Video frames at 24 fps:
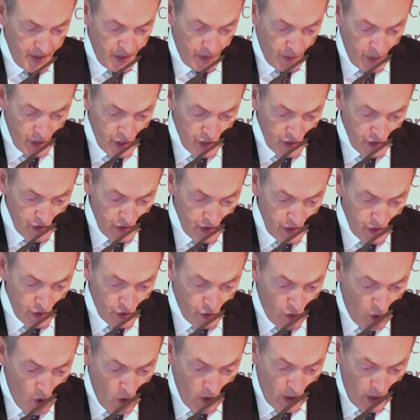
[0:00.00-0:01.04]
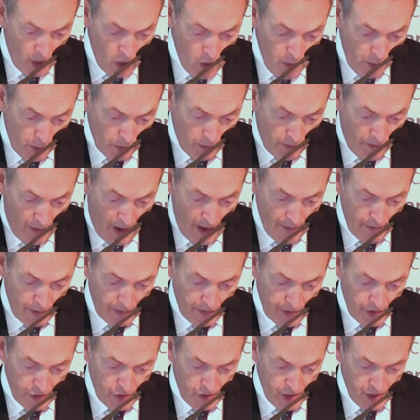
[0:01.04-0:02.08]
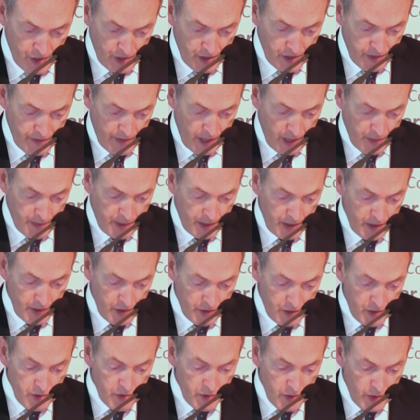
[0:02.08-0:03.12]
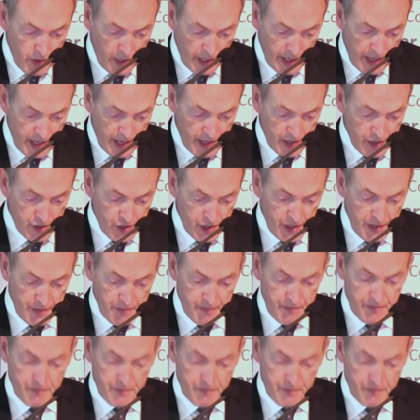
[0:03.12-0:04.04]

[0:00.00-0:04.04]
The recent strong global revival of interest in developing new nuclear energy